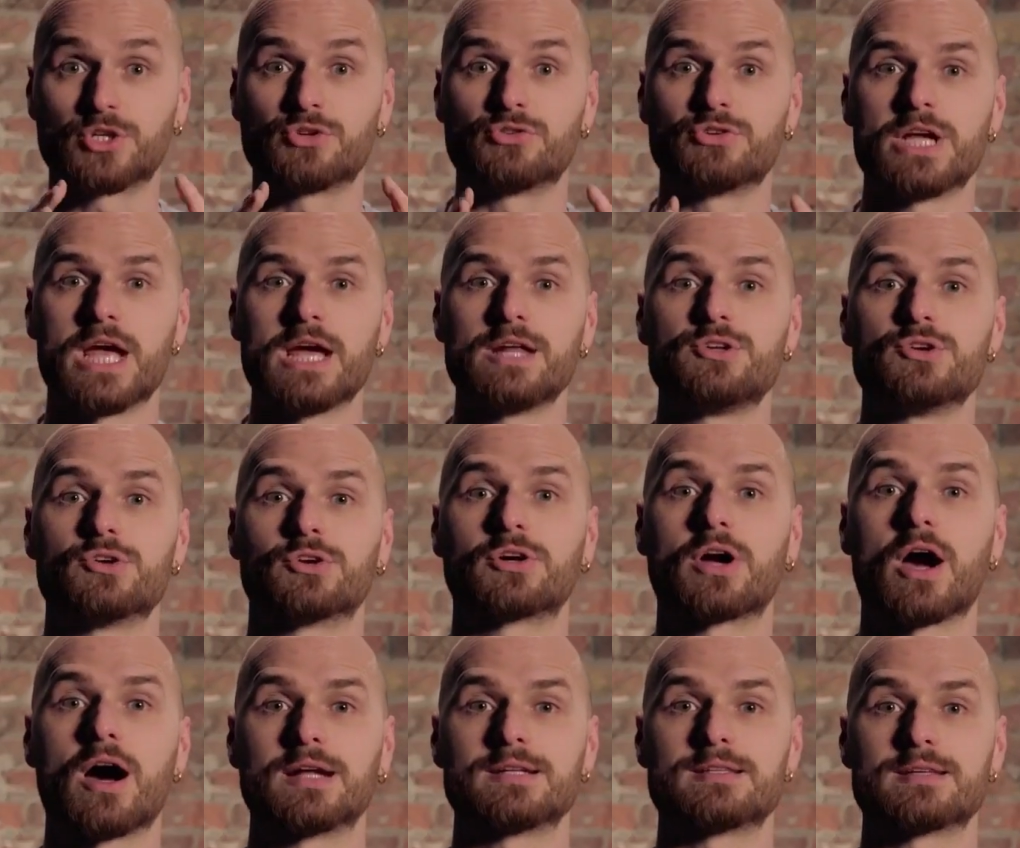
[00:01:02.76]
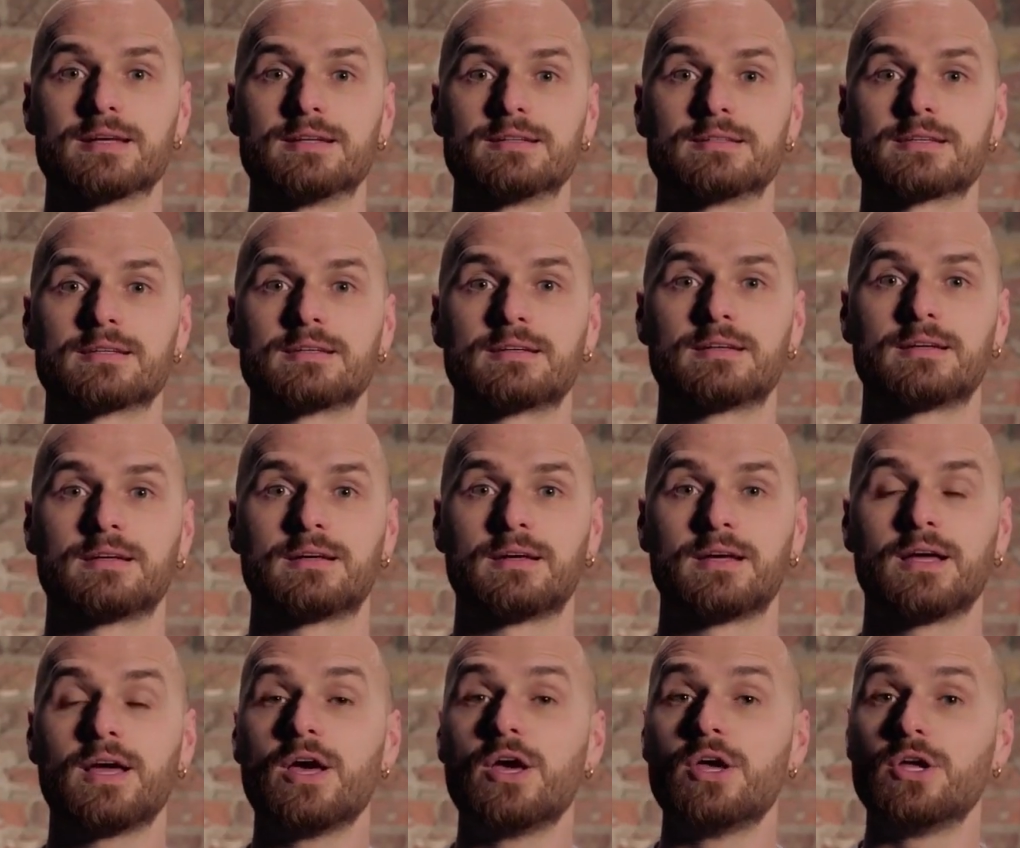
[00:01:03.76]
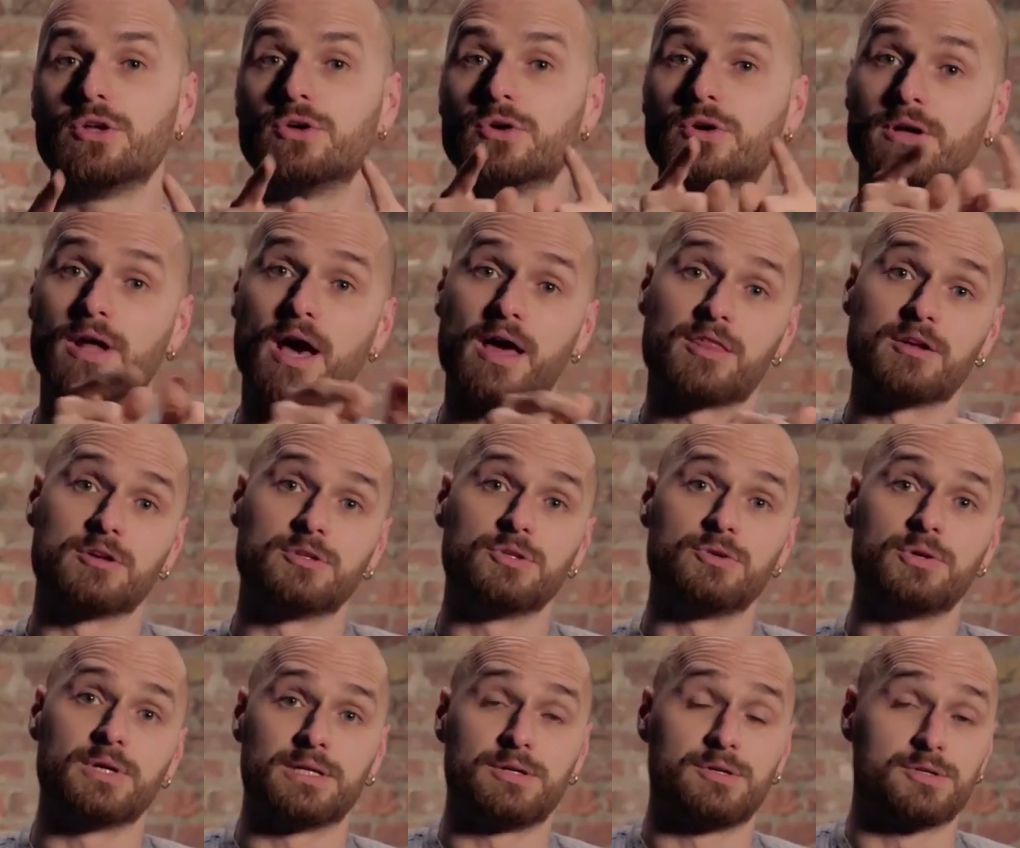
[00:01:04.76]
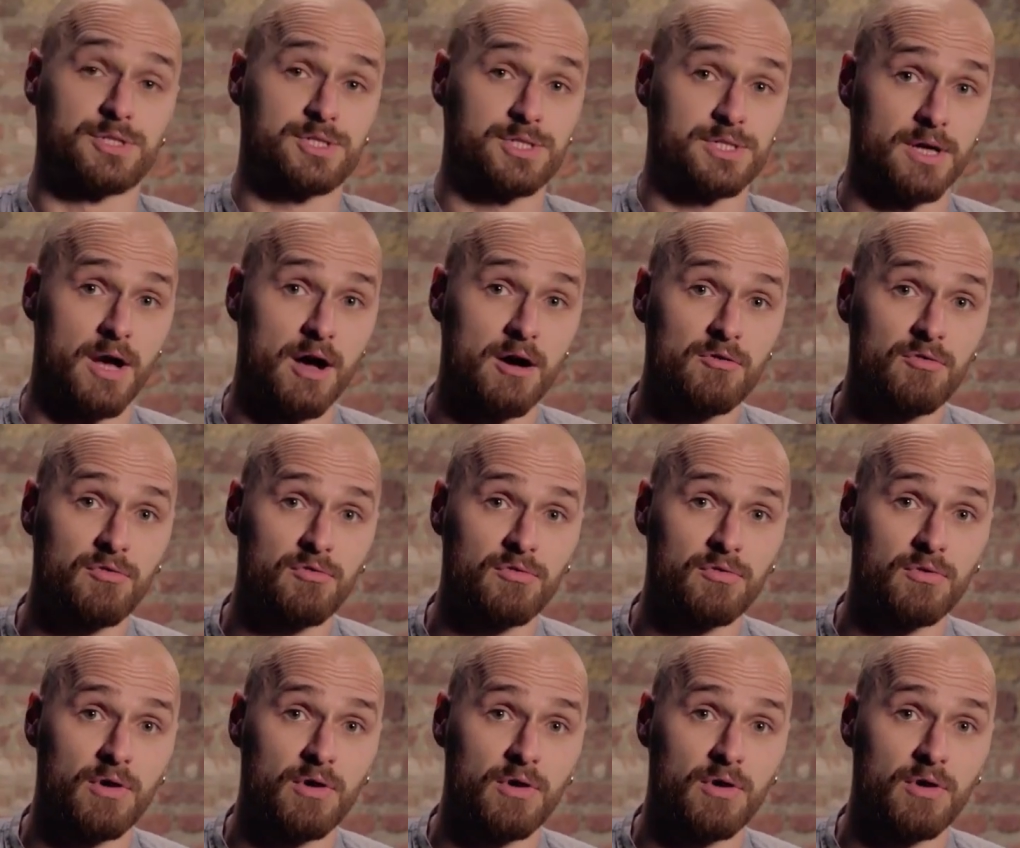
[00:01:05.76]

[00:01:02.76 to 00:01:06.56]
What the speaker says: to create your content. You can either do it yourself,